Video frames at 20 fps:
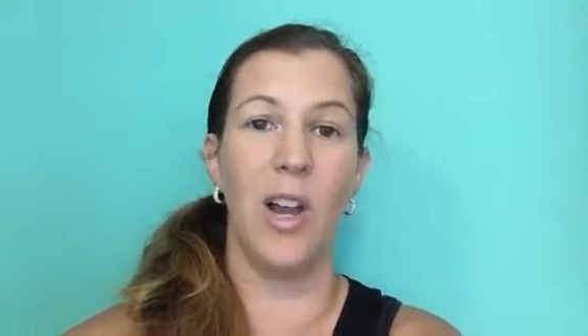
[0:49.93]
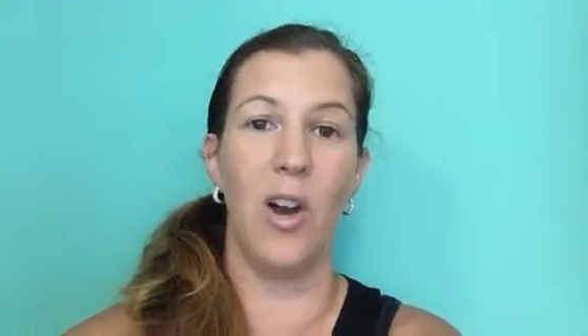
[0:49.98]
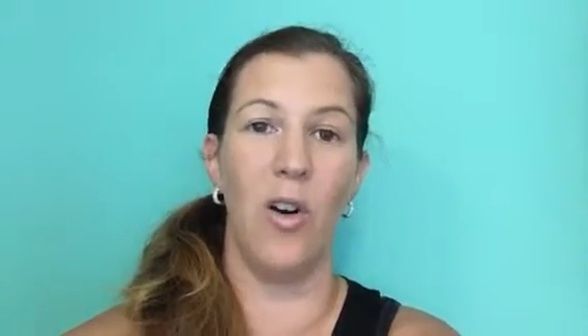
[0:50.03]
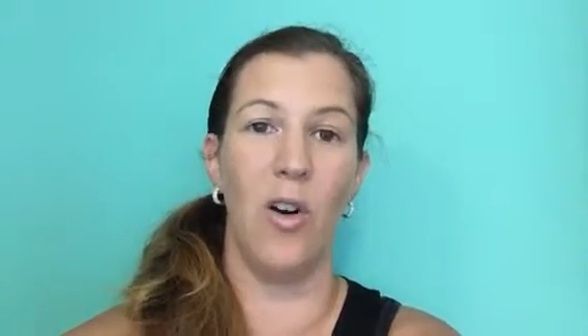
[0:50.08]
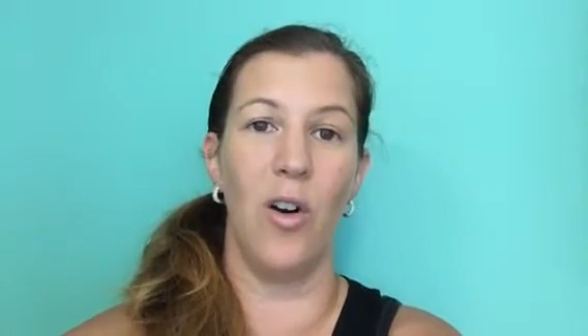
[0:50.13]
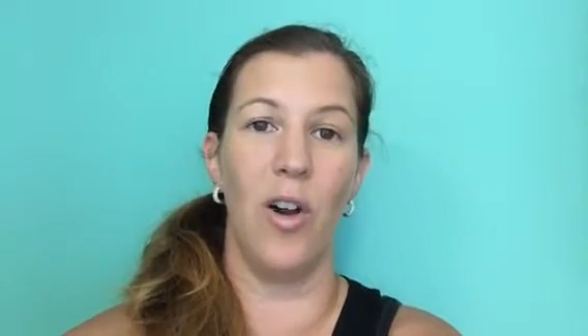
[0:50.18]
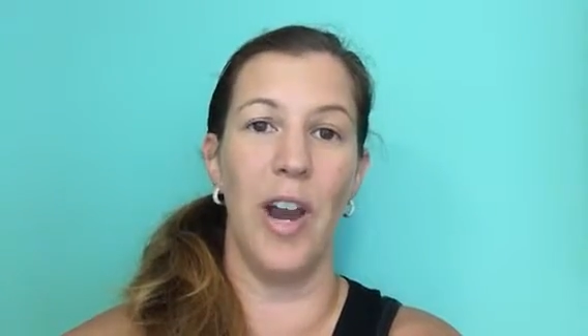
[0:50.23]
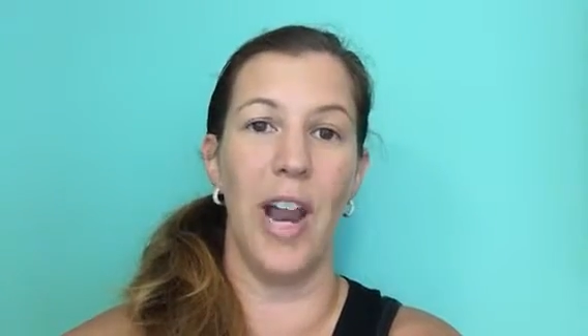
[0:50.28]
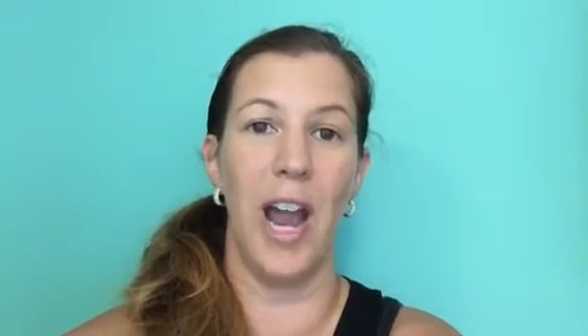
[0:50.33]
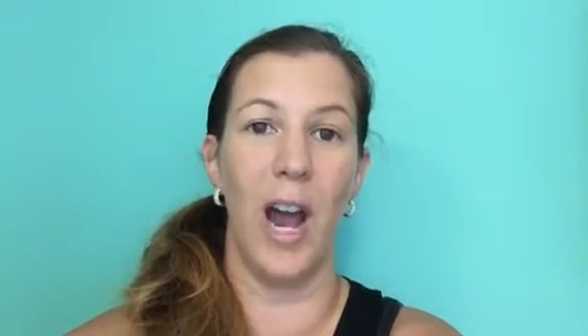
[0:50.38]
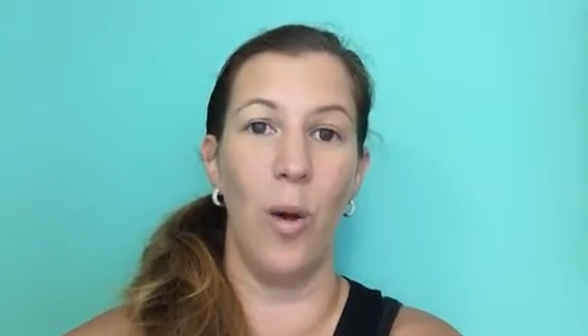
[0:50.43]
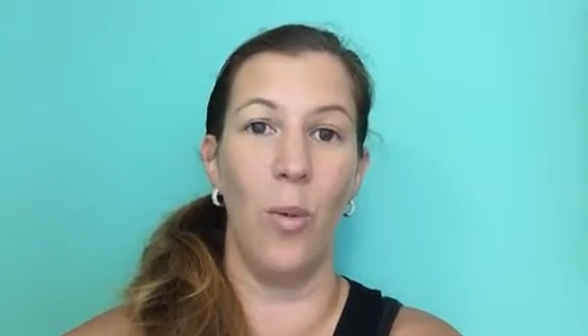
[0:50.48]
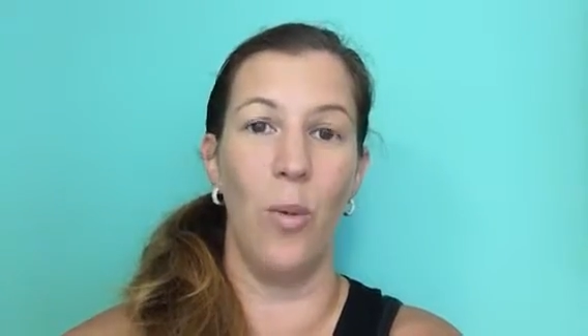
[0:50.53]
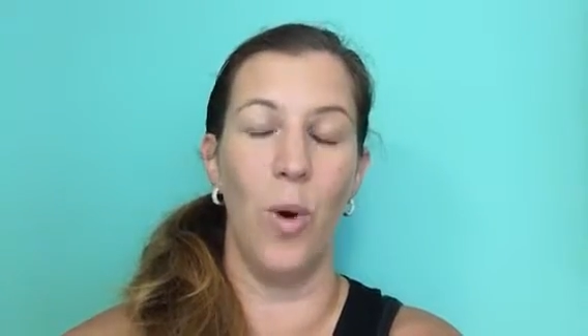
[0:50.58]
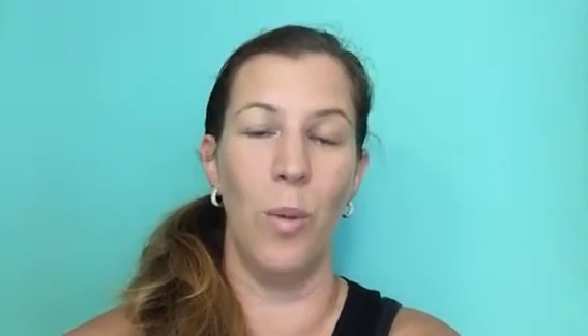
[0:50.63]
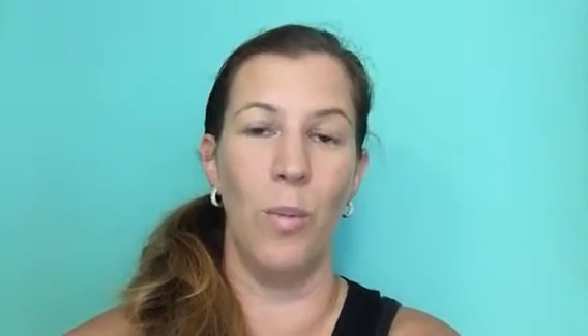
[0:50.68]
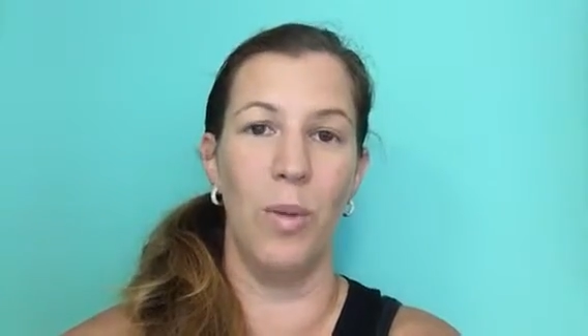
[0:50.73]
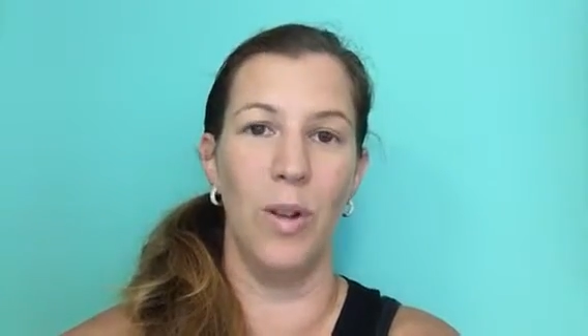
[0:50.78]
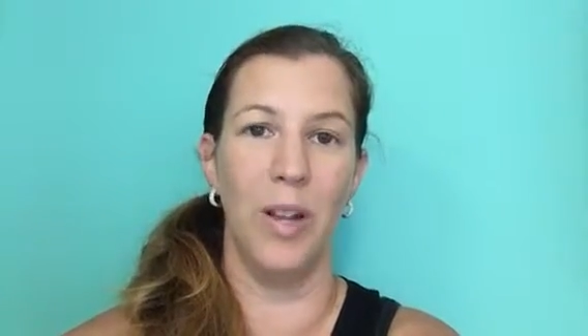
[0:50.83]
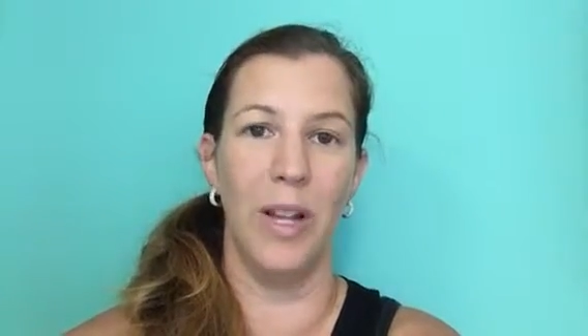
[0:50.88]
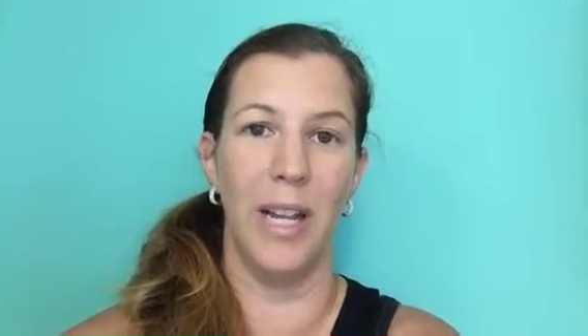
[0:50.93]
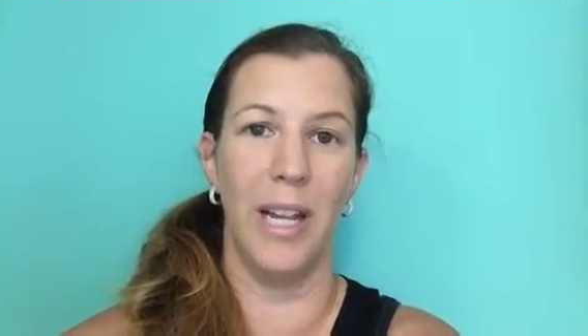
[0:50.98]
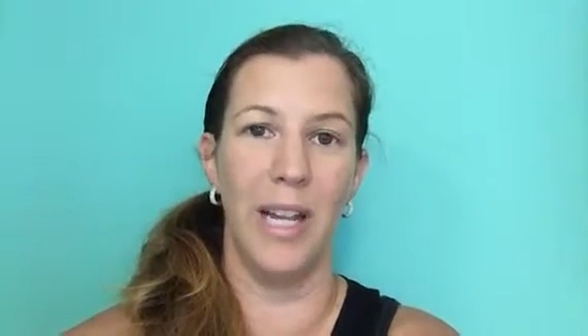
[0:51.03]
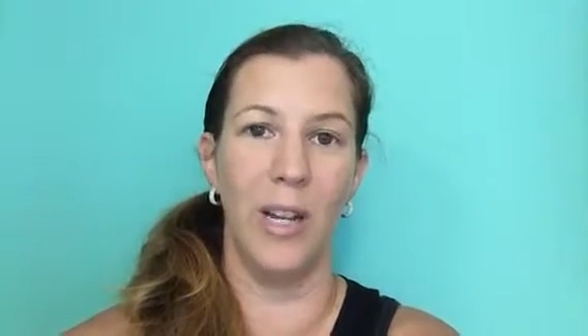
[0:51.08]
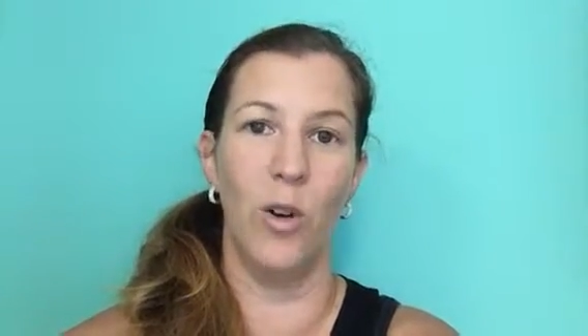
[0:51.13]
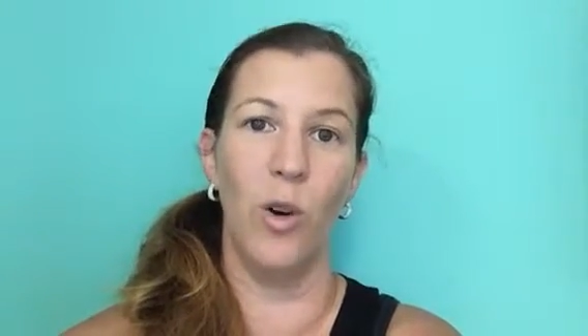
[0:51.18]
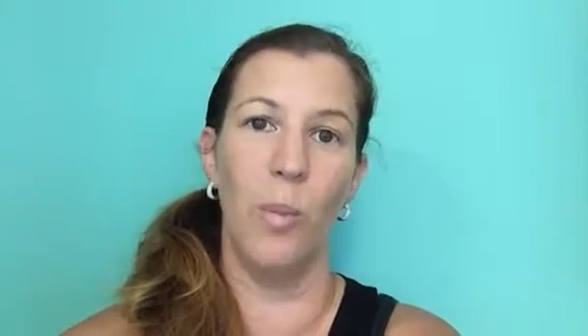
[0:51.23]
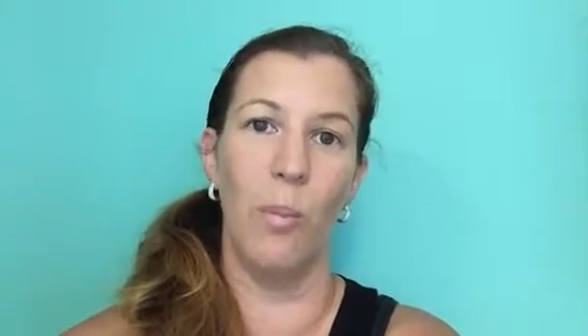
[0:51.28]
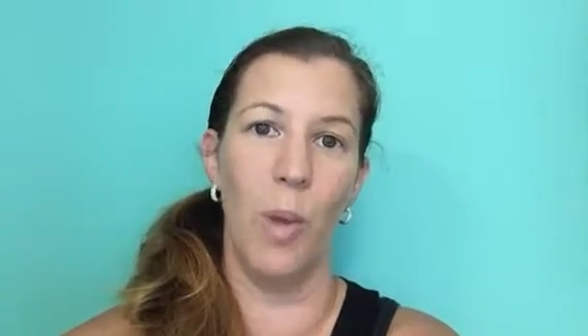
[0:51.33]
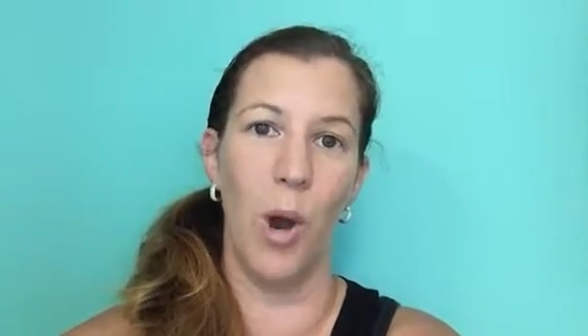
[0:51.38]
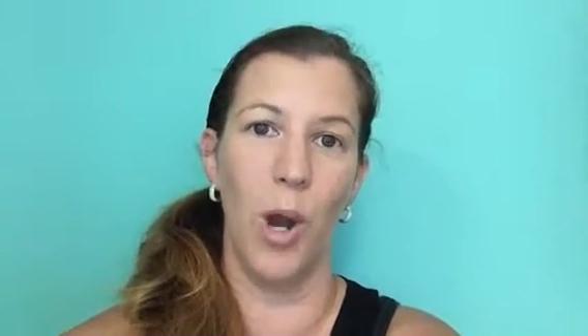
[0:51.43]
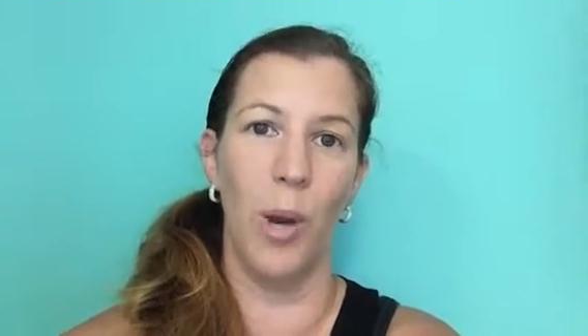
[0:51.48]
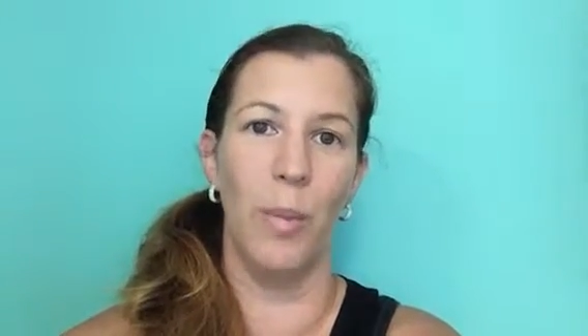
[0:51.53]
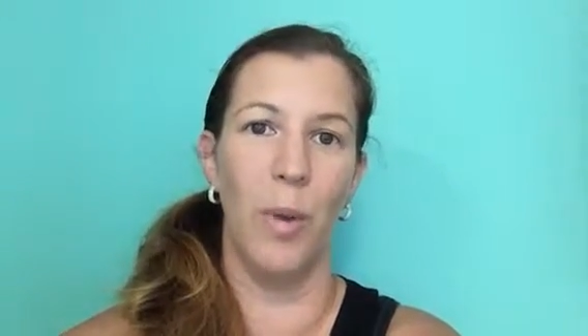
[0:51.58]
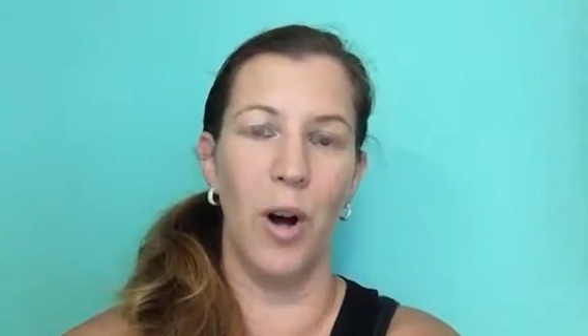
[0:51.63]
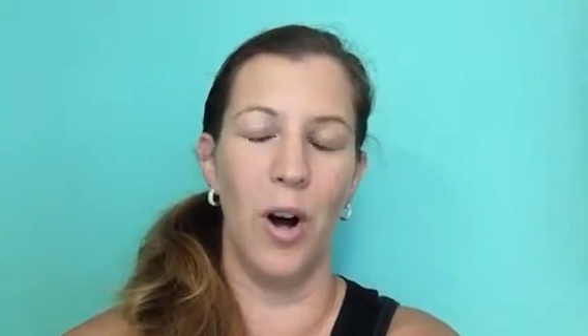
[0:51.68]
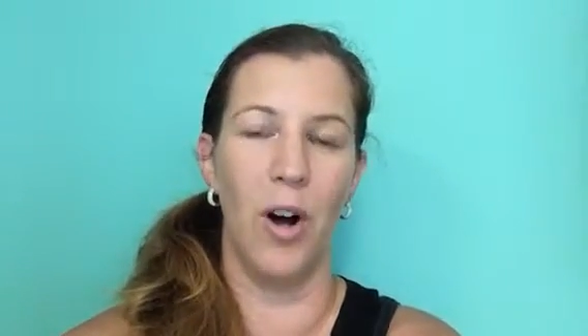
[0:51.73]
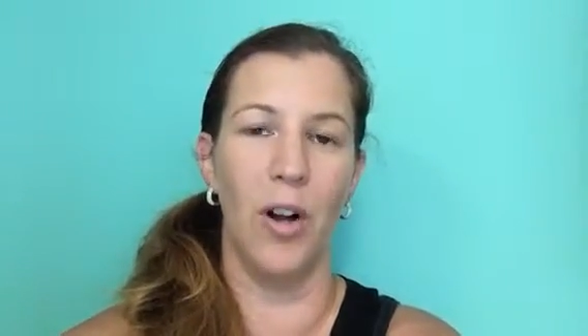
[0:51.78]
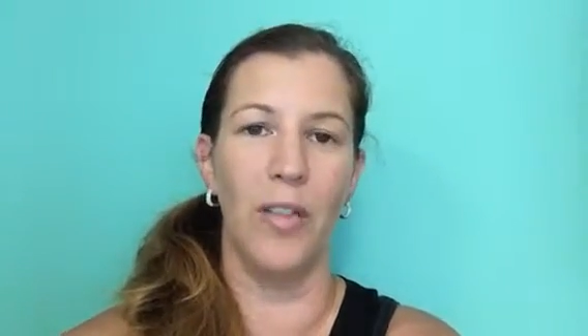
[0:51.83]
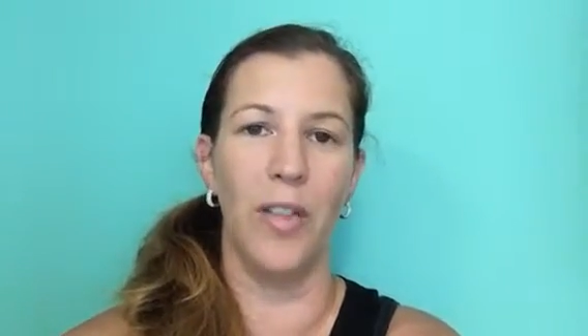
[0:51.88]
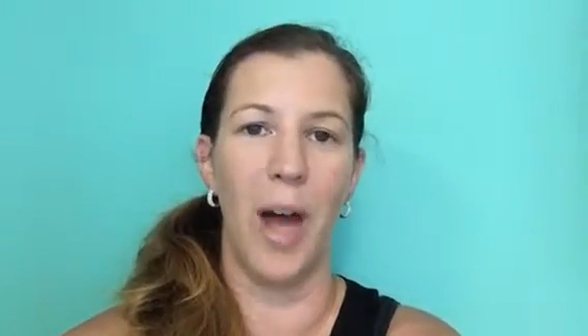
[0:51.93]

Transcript: on how wobbly or mobile